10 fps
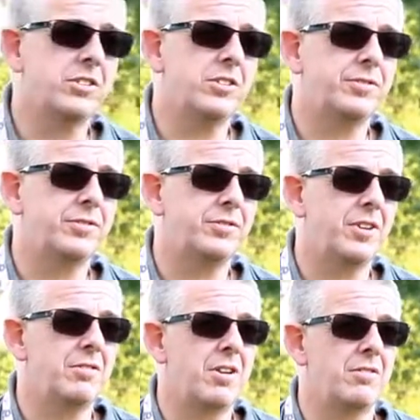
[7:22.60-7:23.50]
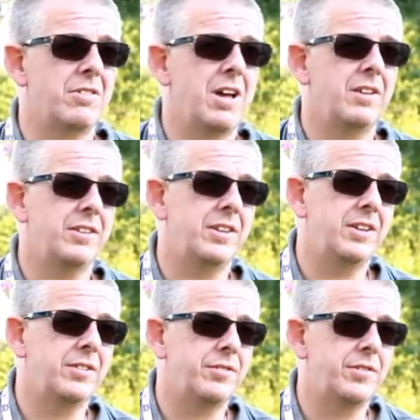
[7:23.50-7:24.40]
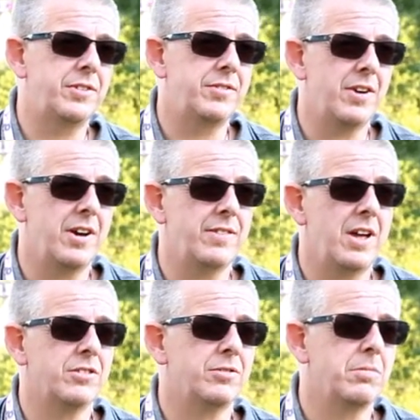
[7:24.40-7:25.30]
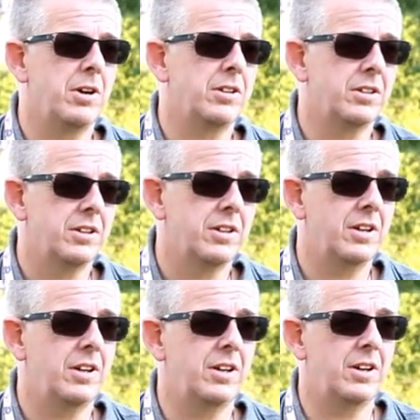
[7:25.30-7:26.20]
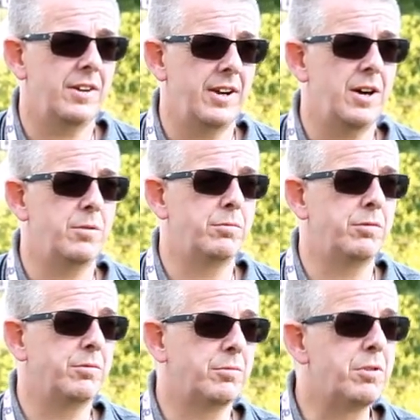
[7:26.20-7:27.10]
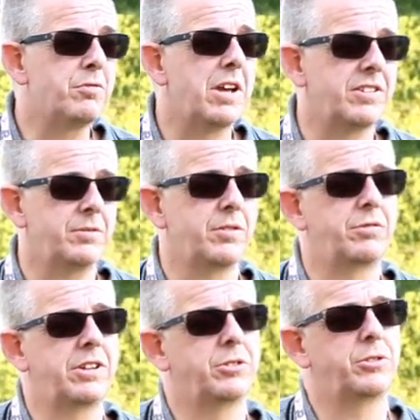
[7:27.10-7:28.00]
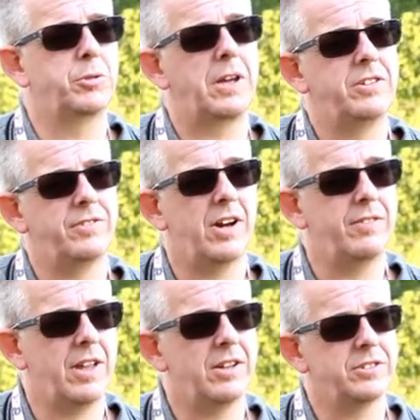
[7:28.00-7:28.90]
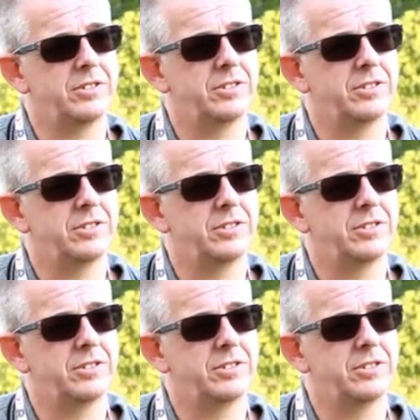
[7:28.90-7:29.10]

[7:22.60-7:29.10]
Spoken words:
off around the 55,000 mark, and now progressively we've reached up to 85,000